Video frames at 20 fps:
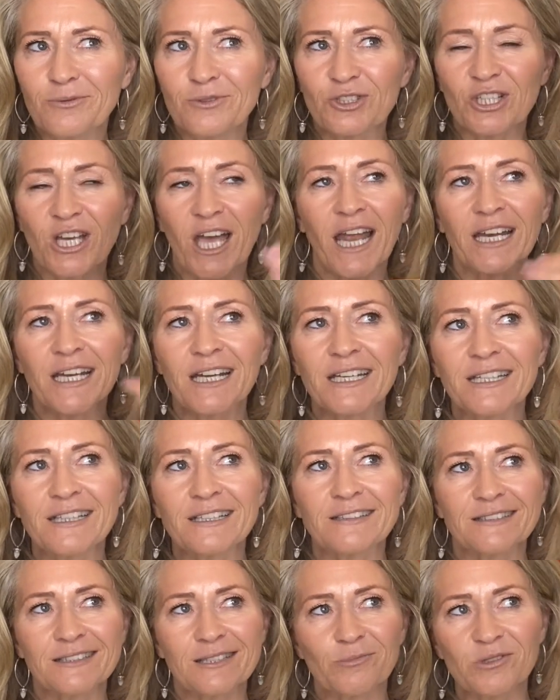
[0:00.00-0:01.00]

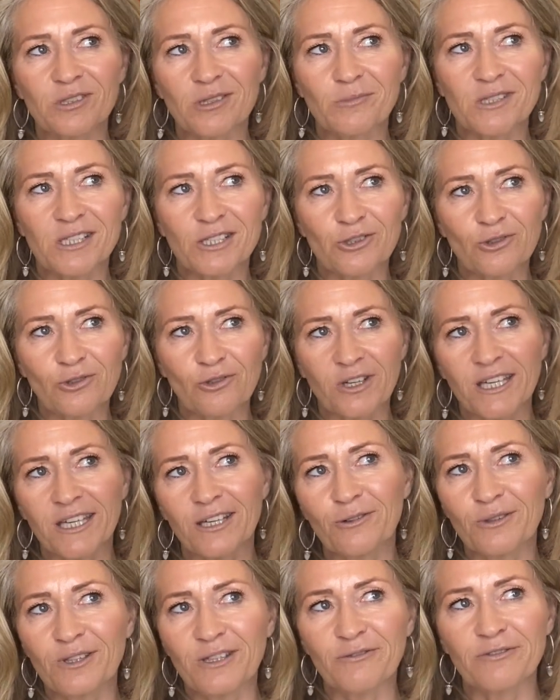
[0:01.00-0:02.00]
channeling, sometimes I do not
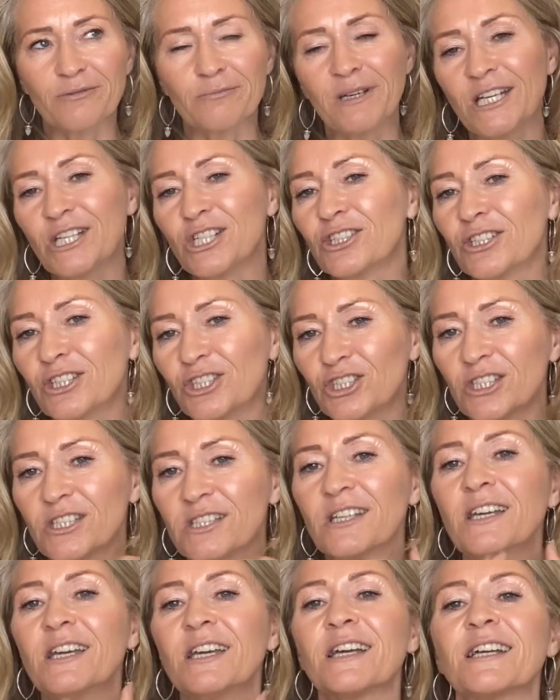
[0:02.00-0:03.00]
hear all the information, I
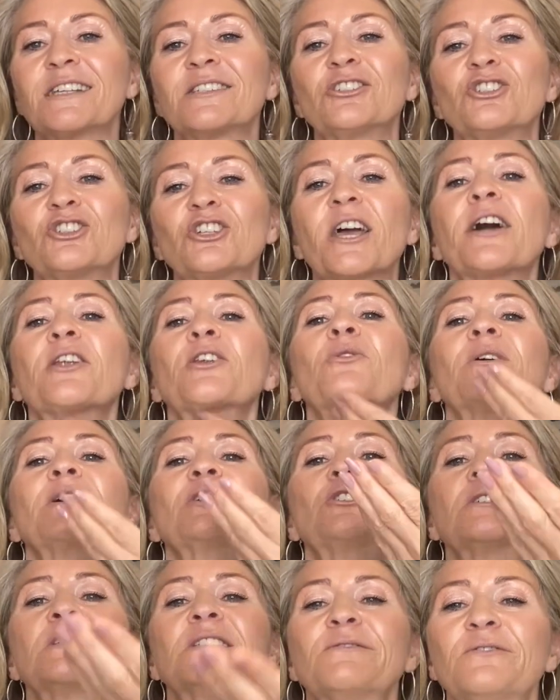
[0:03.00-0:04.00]
just, as a channel, I
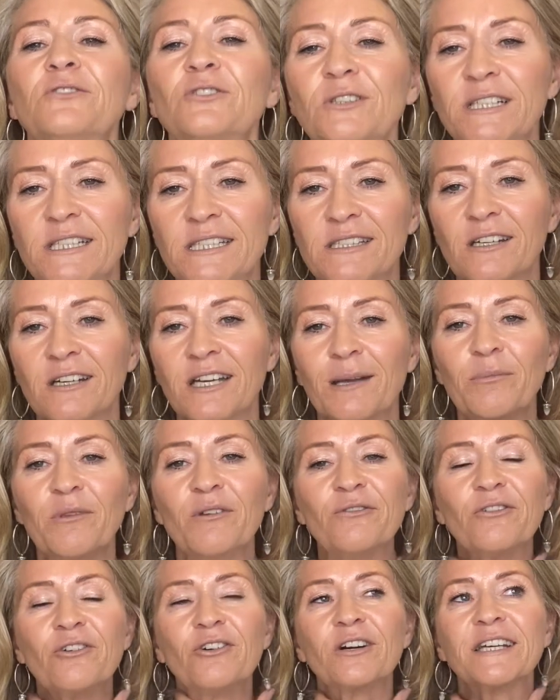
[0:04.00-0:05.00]
just voice, I am the
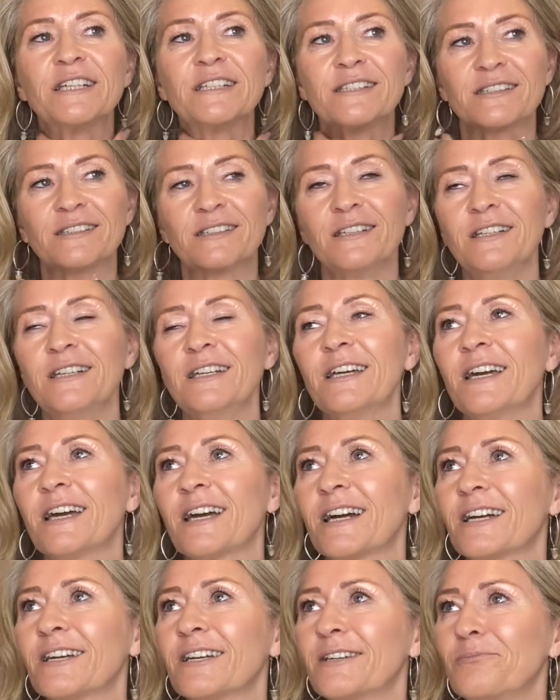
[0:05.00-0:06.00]
voice.
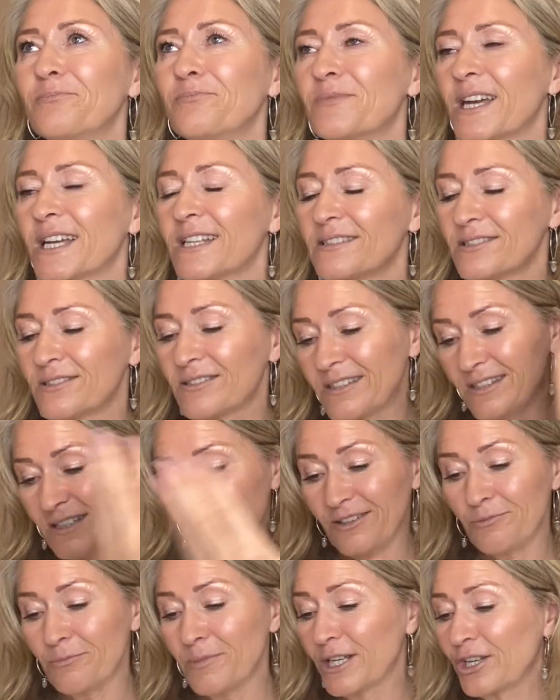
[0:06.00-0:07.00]
And
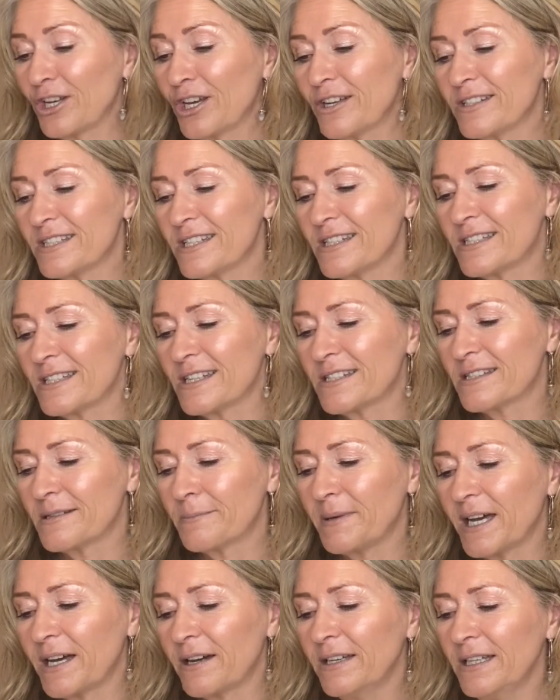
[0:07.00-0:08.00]
on my notes it says
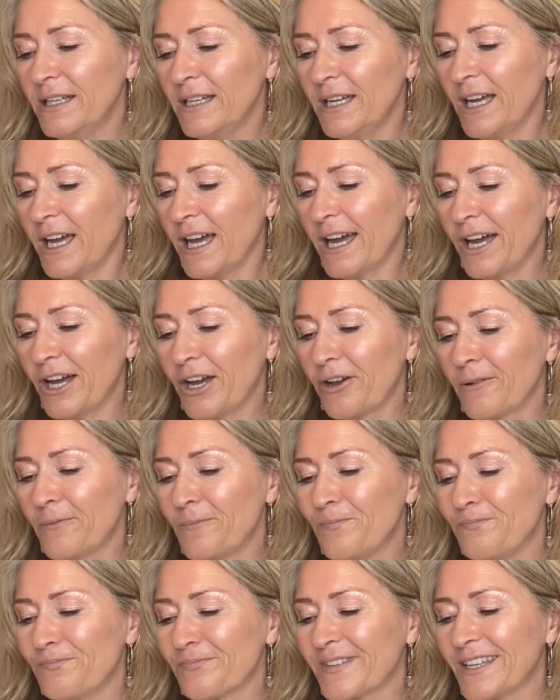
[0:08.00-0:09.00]
about,
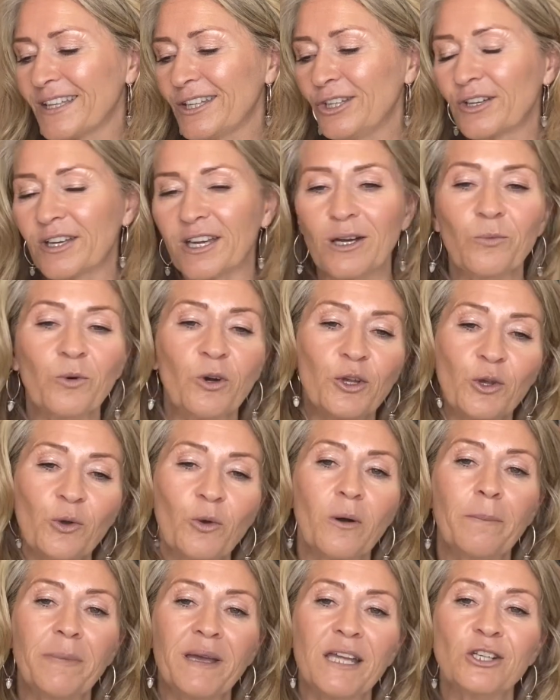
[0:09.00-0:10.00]
look at what
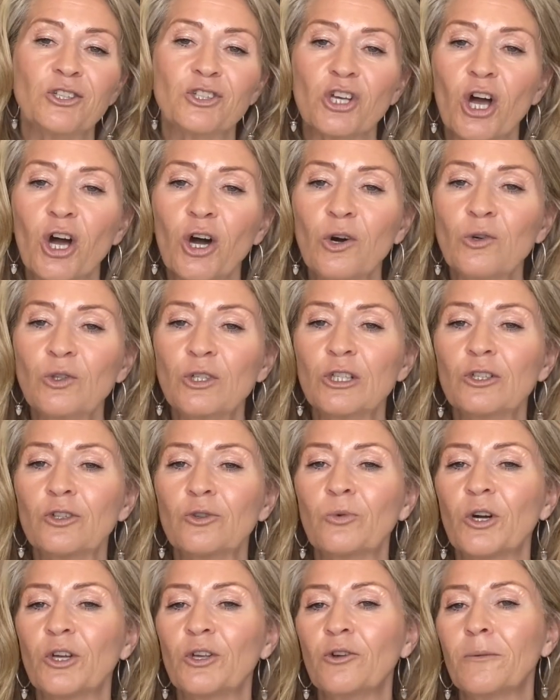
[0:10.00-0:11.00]
you are being told,
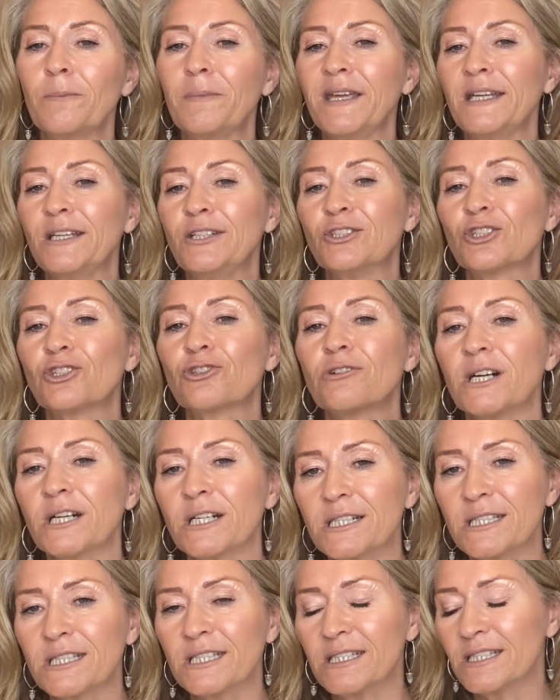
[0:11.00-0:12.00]
look what you are being
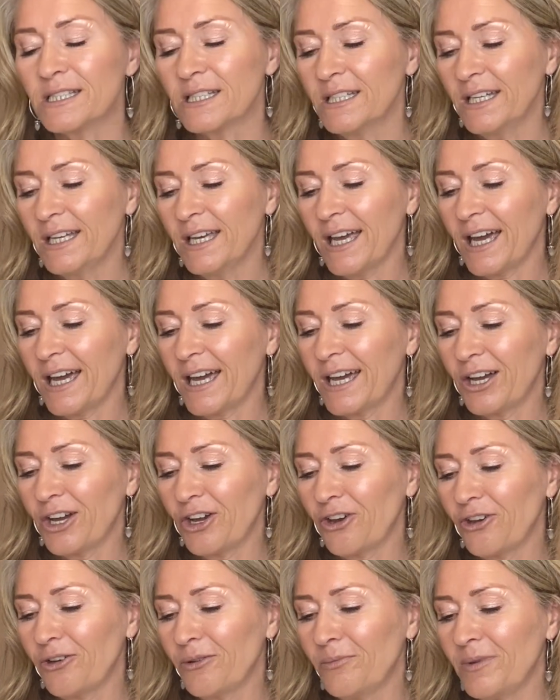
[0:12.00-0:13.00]
instructed.
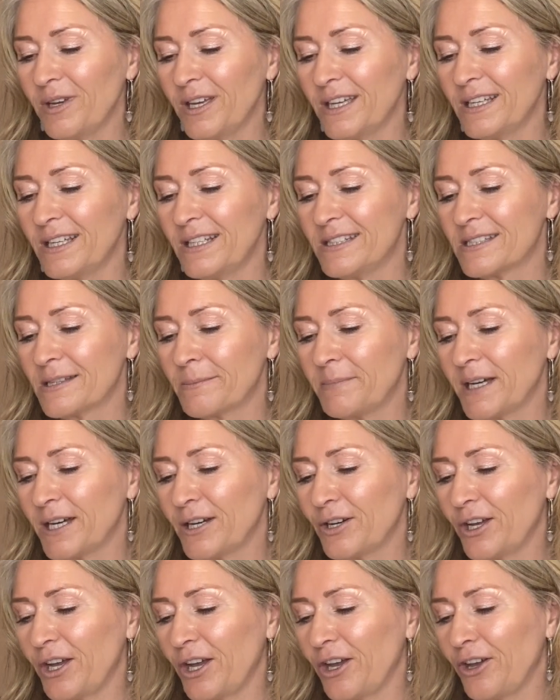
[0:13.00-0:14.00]
It's
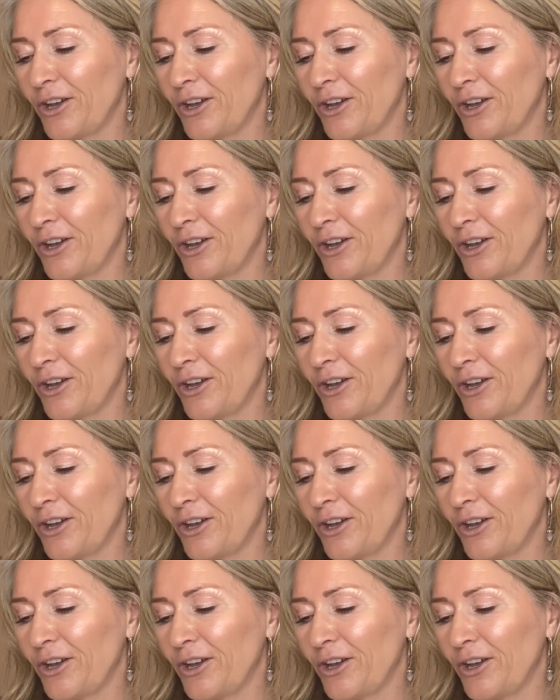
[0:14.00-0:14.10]
about